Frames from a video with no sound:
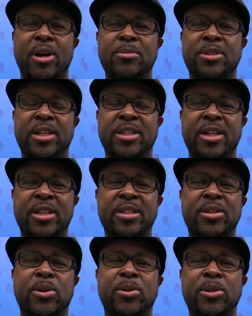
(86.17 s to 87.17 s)
He said
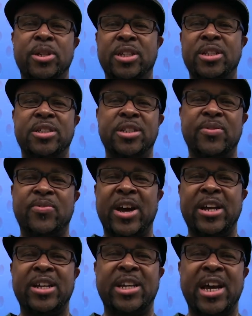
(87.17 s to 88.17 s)
that, you know, they're looking just to
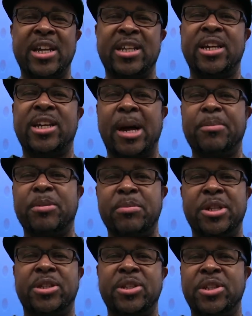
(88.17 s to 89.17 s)
find a guy that can
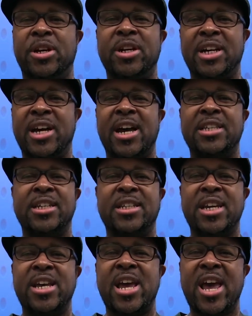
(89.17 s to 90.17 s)
complement the young guys
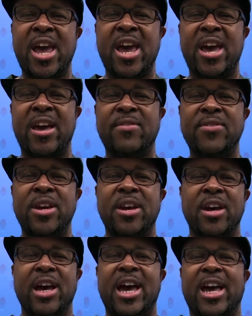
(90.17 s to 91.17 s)
that they have.
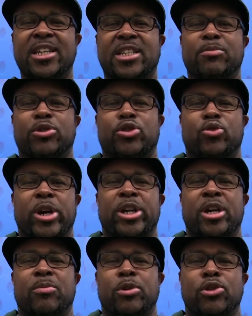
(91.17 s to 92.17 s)
I asked him
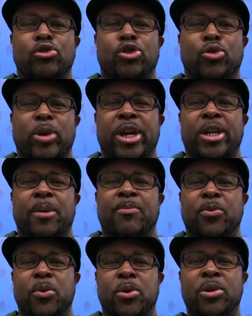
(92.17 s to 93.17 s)
straight up, would you trade up
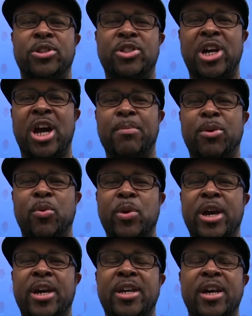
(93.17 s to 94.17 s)
for Ja
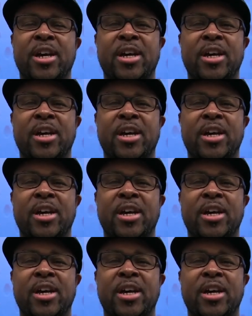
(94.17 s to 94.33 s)
Morant?